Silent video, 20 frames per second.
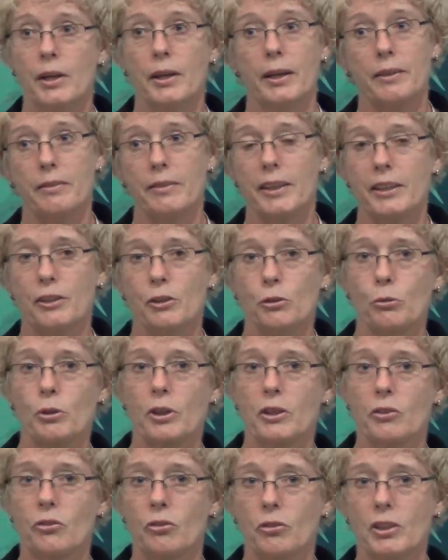and then you
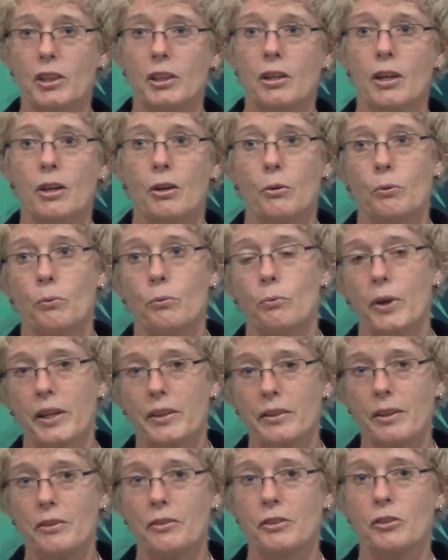can see
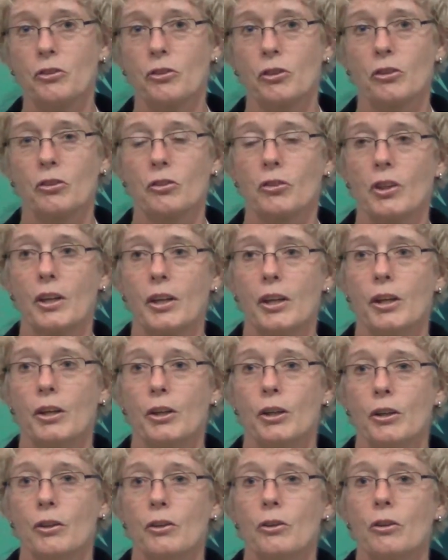whether this is
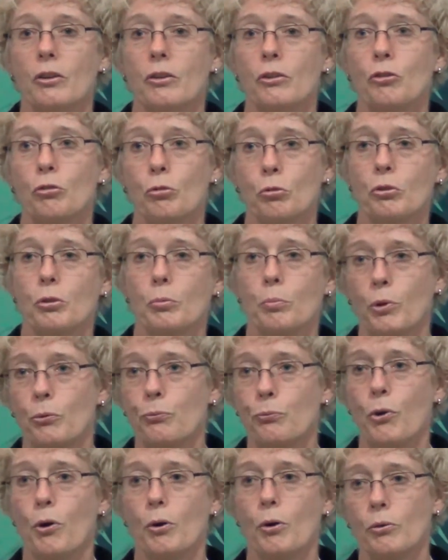suitable
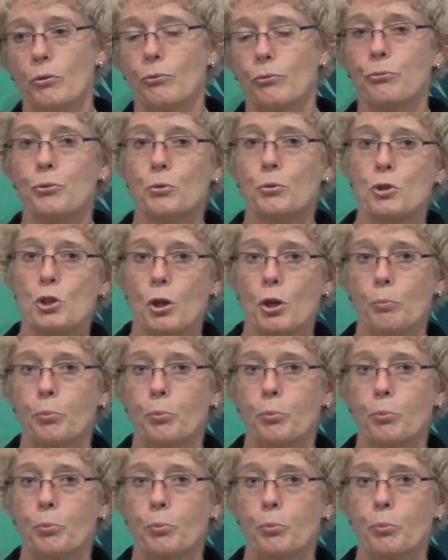for future